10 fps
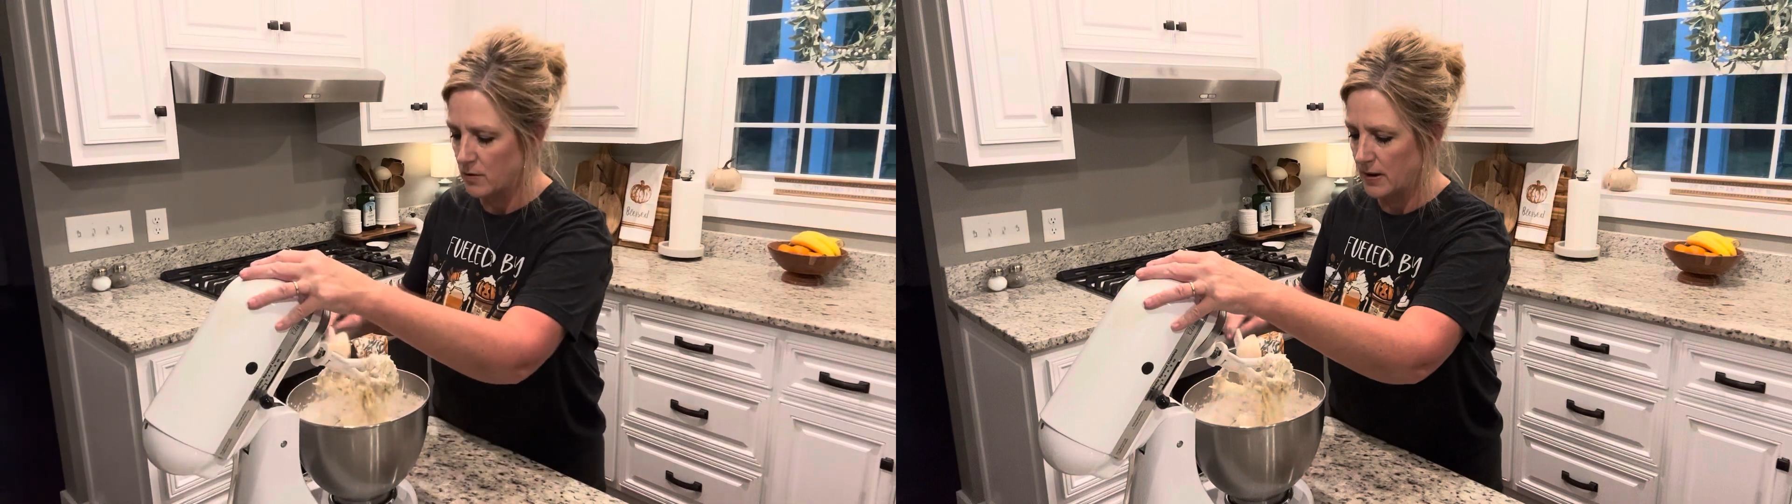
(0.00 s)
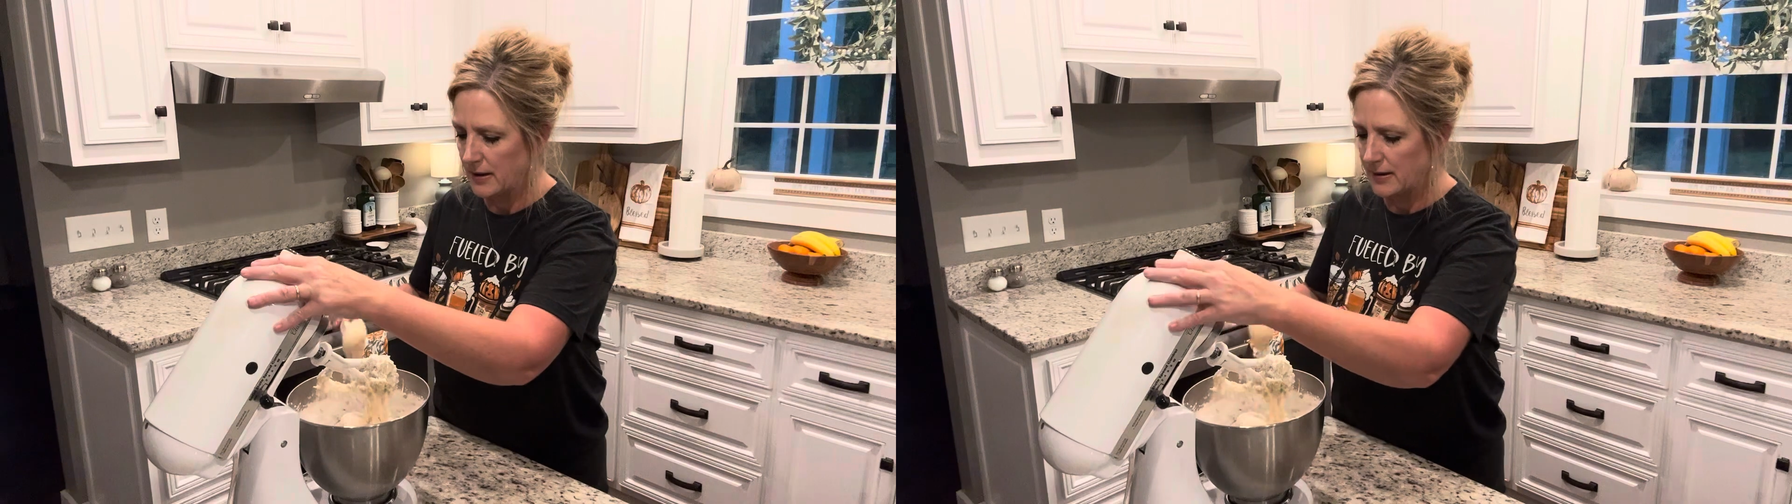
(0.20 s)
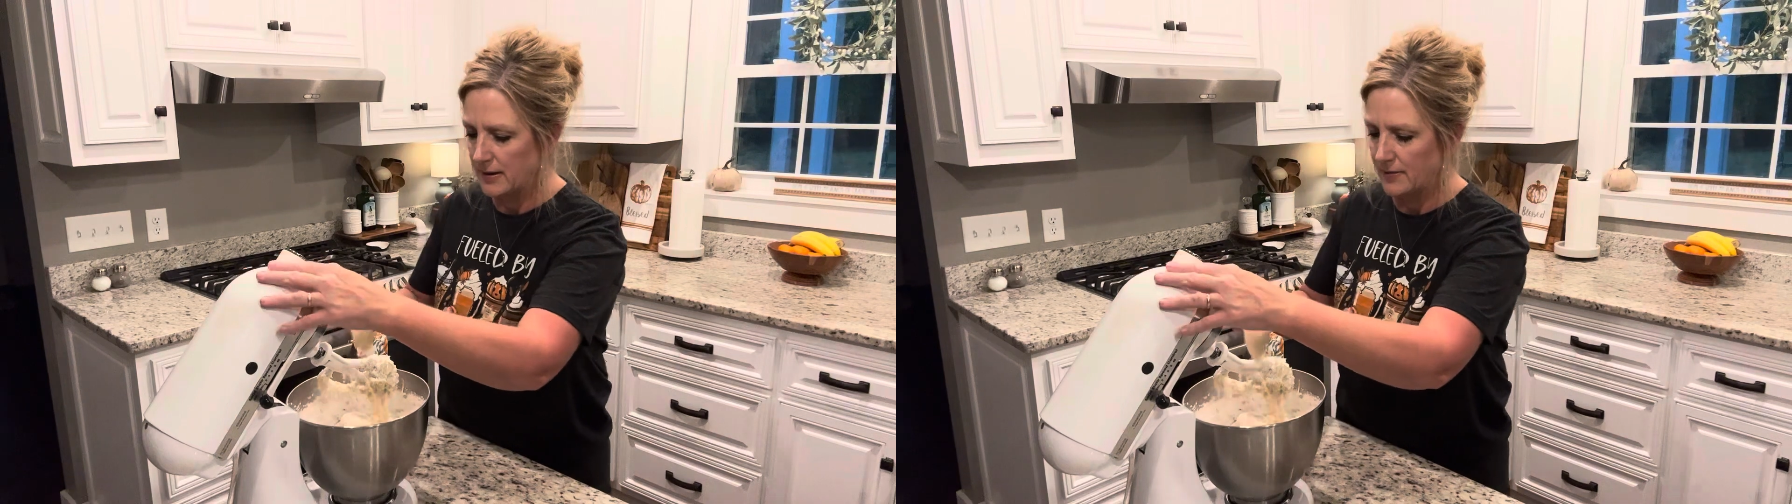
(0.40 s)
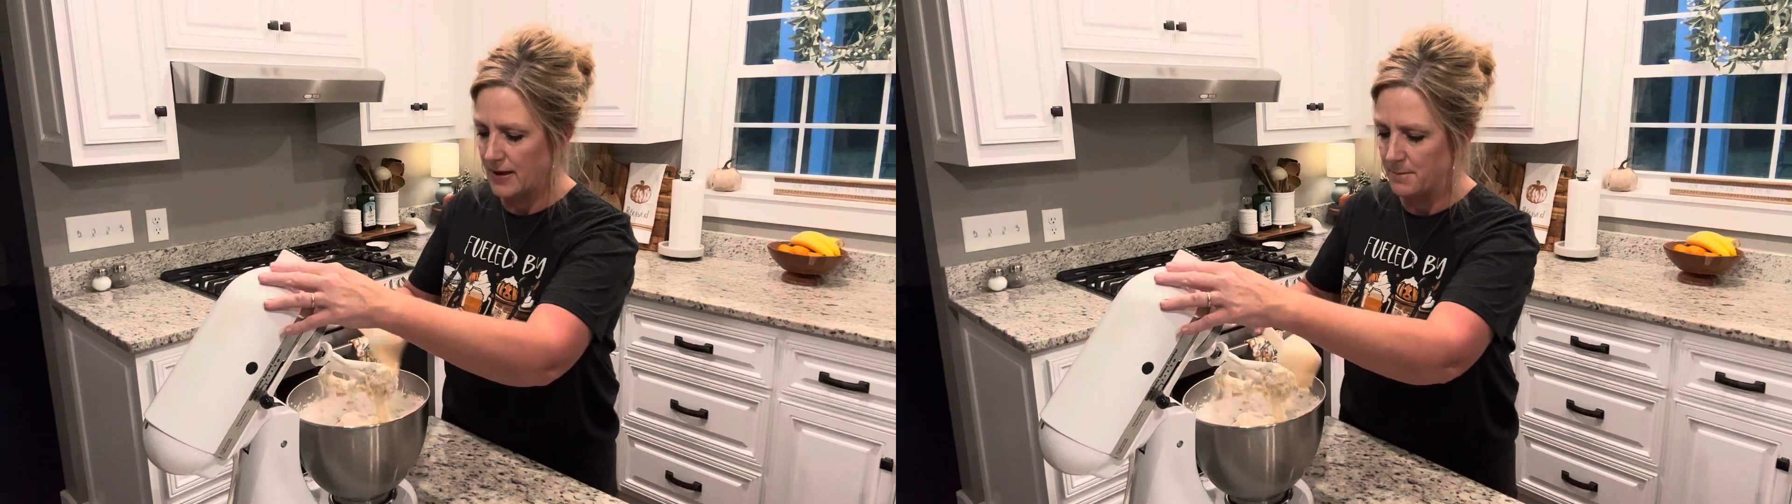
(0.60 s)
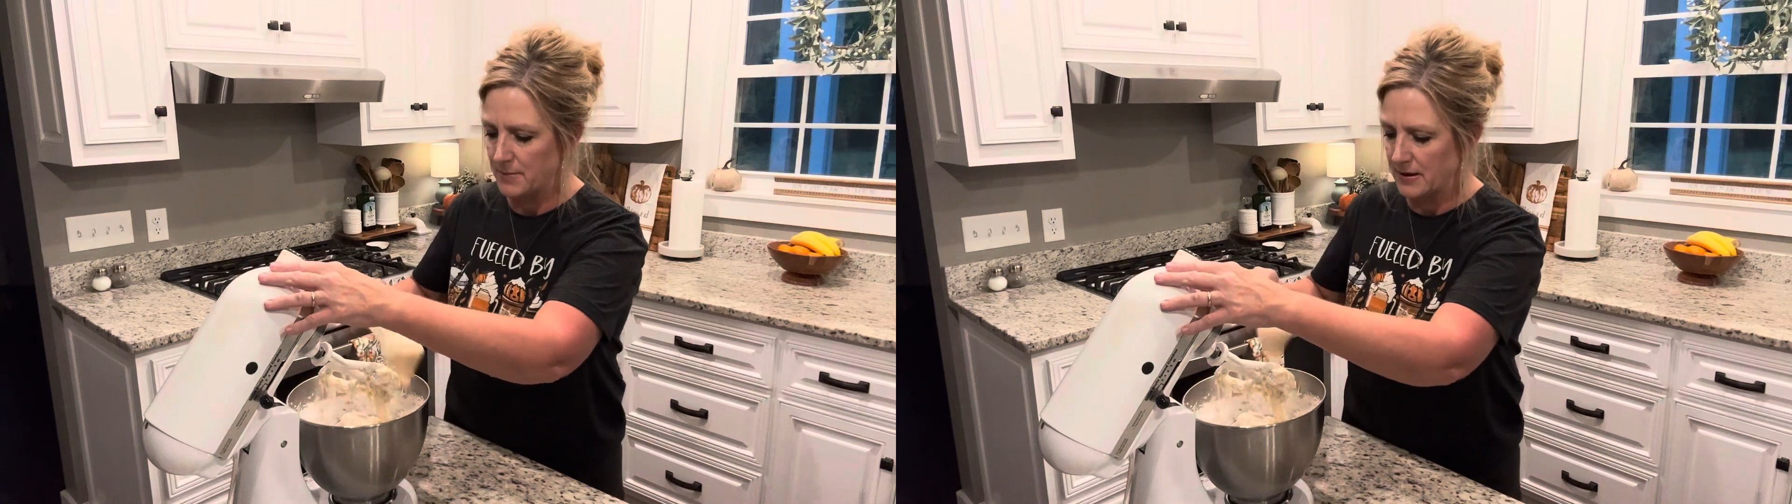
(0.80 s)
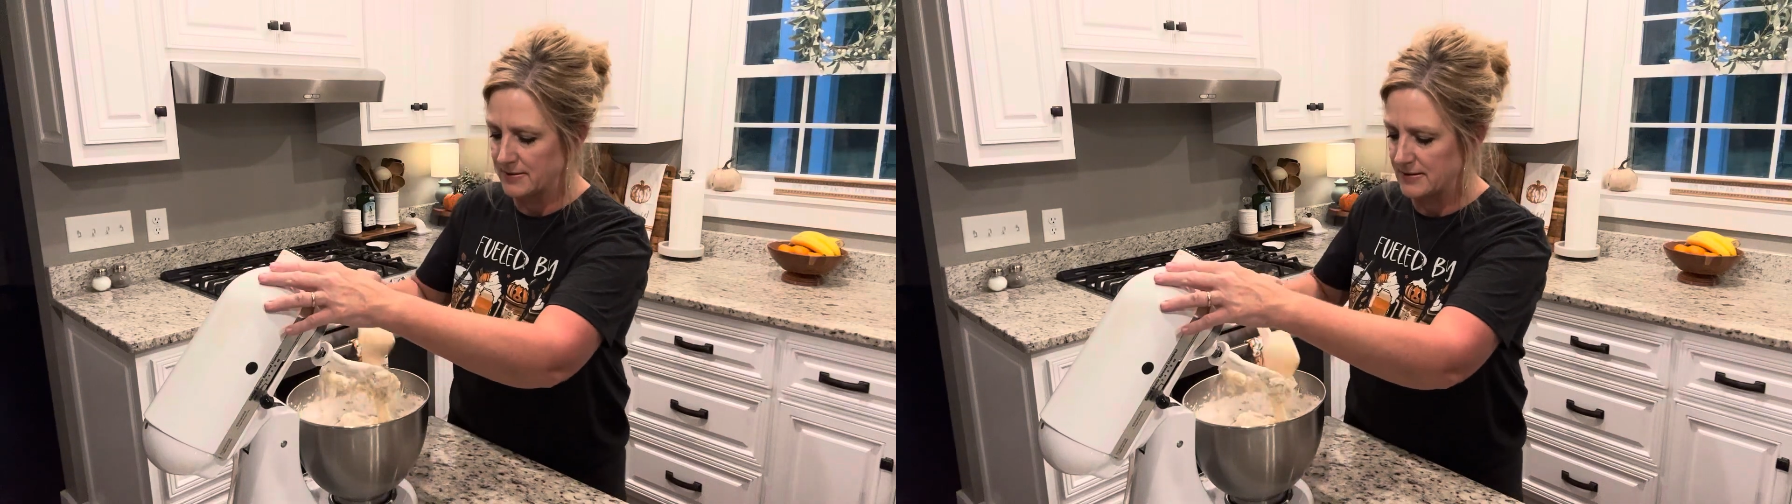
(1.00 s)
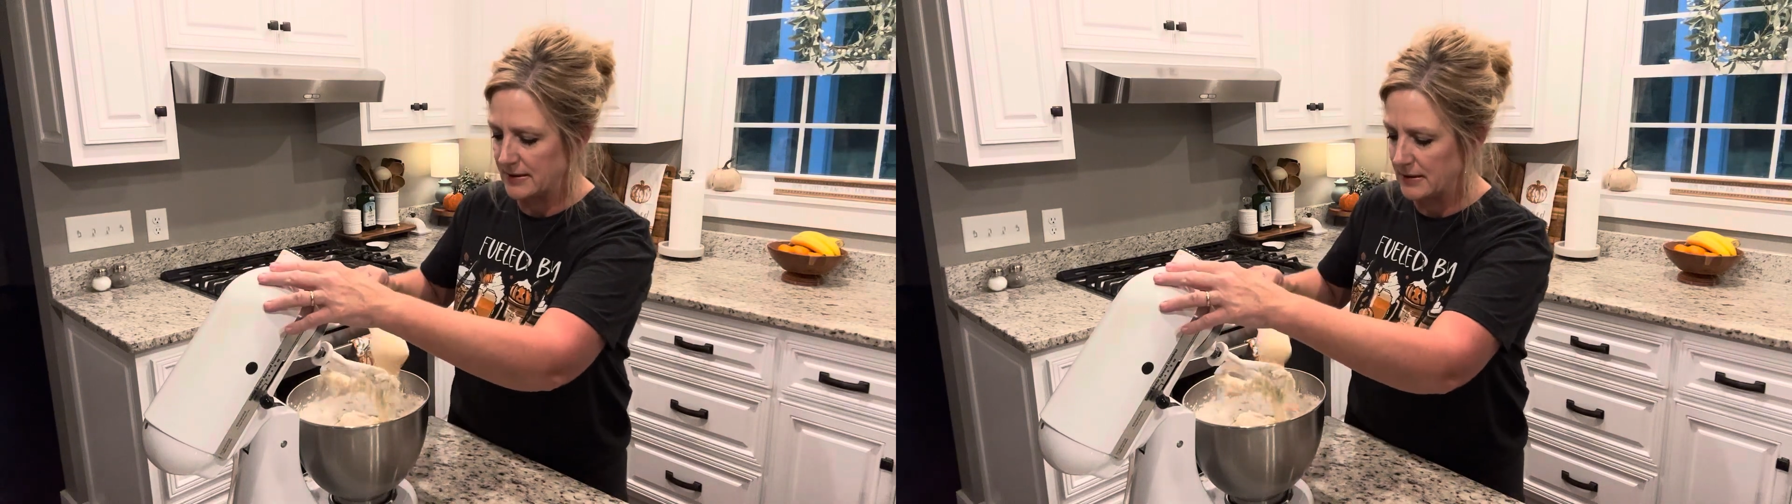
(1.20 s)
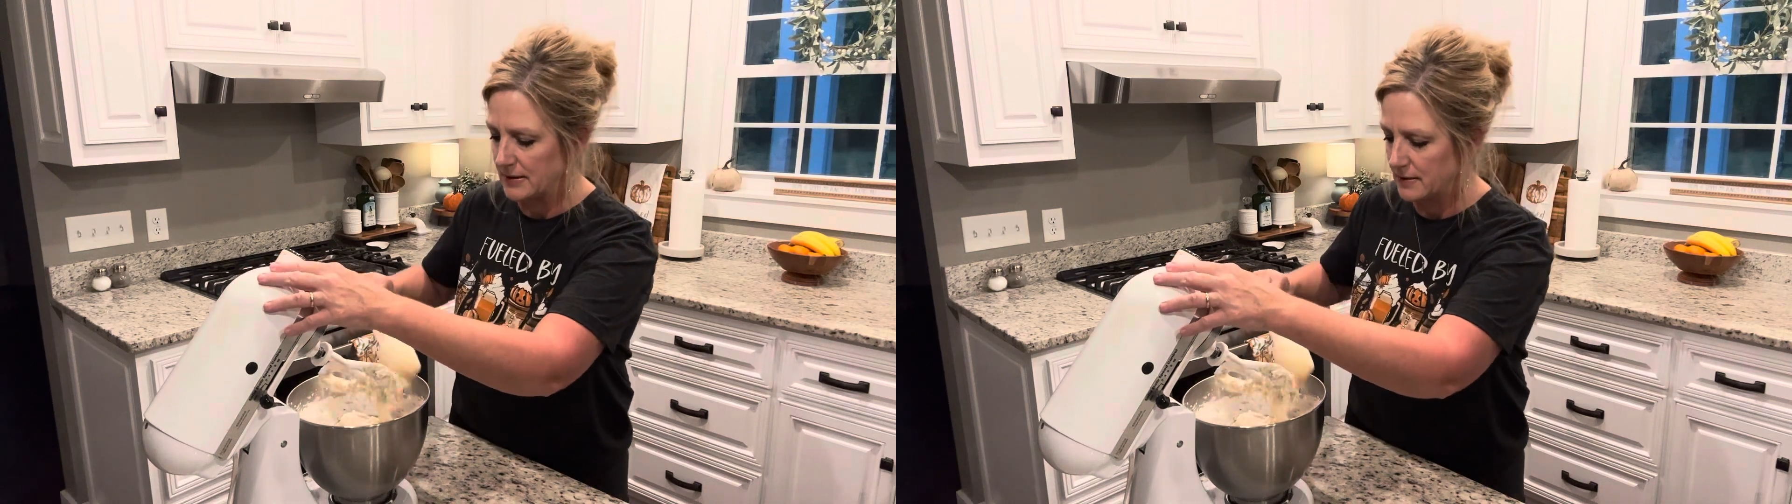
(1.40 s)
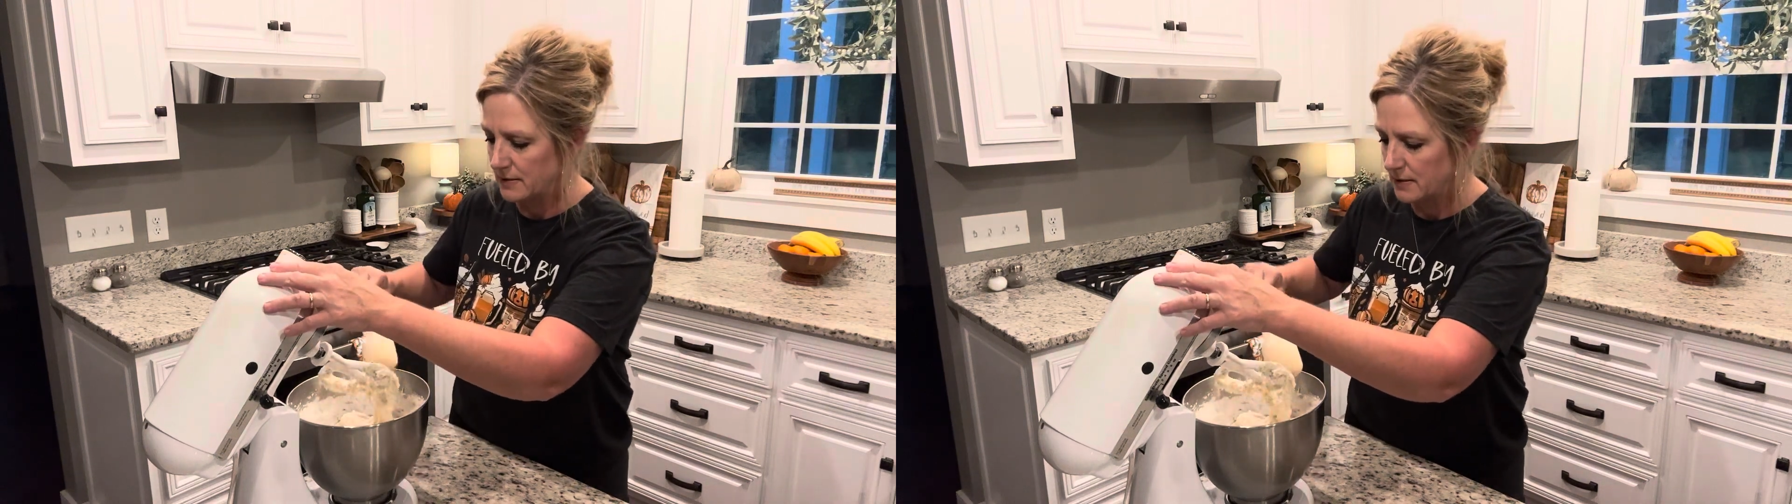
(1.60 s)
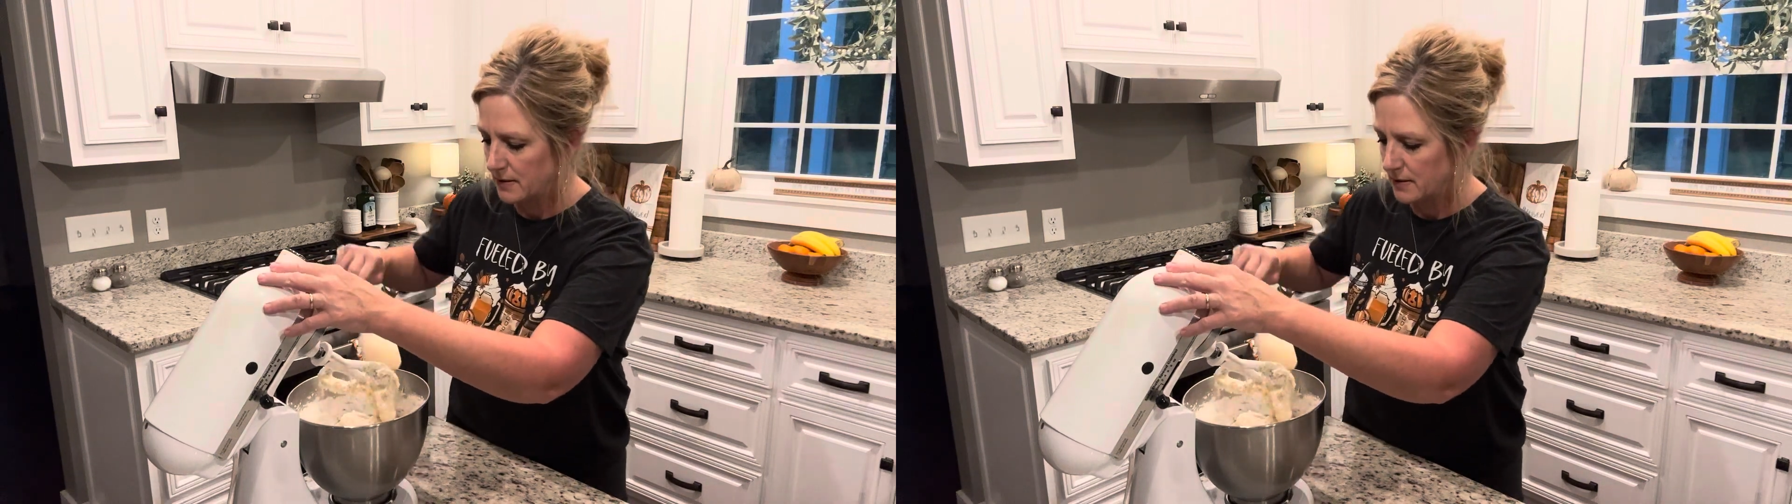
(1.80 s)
ahead and get that mixed in.